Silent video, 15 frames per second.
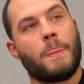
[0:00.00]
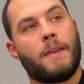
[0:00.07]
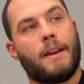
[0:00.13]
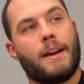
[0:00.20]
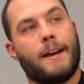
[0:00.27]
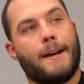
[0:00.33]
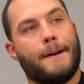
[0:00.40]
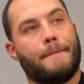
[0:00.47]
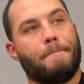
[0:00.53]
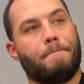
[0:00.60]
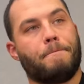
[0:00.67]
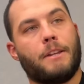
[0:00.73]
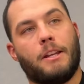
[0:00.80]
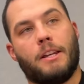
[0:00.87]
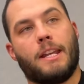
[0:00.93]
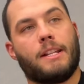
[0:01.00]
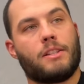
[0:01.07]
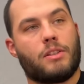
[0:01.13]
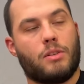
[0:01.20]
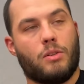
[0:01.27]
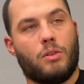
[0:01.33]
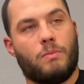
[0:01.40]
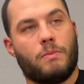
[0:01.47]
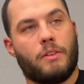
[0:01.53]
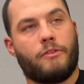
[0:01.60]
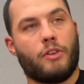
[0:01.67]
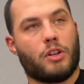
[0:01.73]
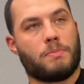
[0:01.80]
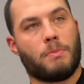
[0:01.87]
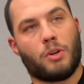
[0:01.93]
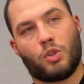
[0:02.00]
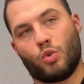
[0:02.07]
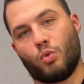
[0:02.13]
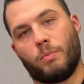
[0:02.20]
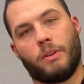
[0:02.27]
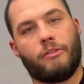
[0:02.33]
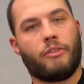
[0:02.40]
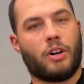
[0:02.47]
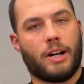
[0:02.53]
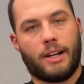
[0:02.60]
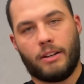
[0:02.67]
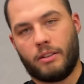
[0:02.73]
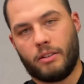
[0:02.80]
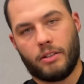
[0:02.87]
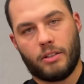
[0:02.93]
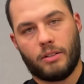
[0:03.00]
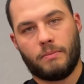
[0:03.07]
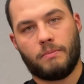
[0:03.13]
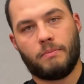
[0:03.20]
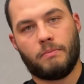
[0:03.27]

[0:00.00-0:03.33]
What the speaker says: first module will be find the